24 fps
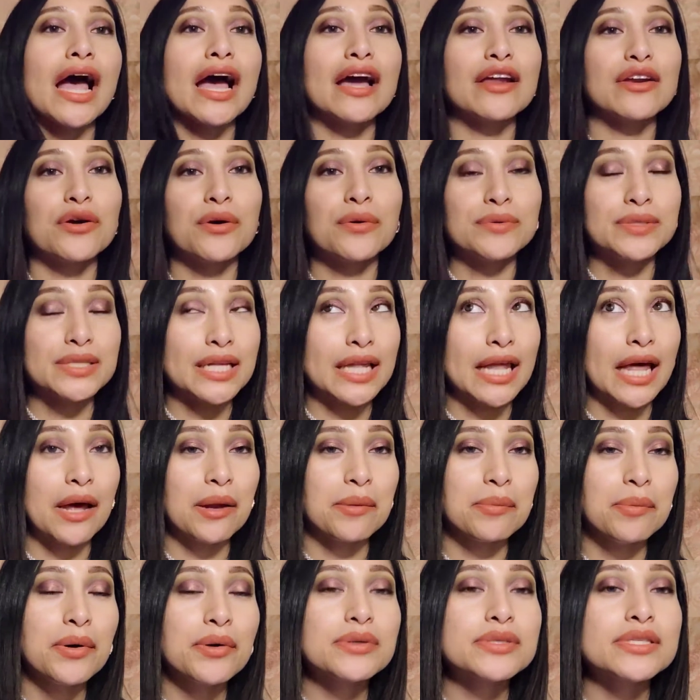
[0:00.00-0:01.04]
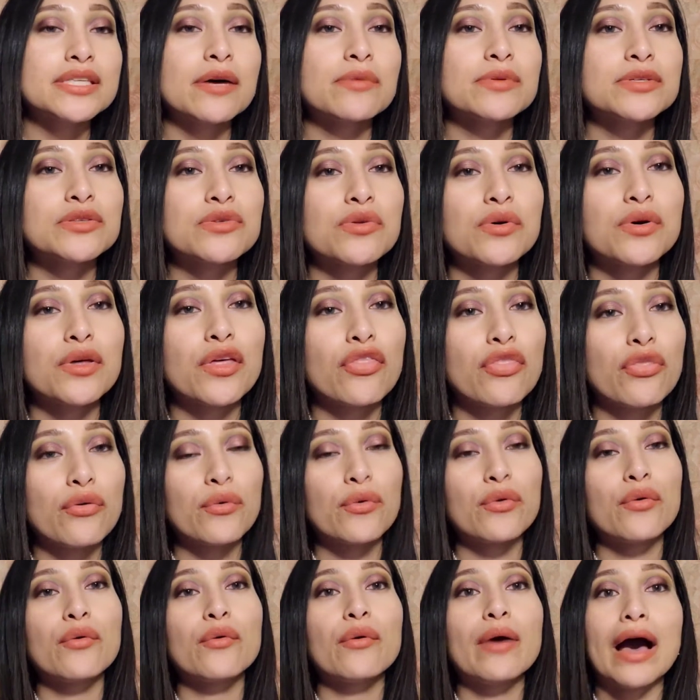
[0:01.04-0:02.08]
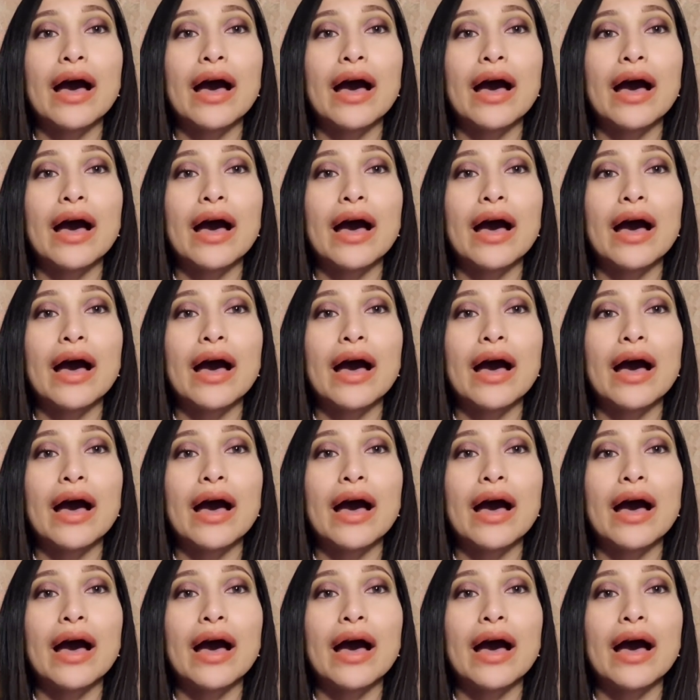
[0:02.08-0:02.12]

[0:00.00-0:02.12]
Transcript: I know it was a lot of posts I was going through.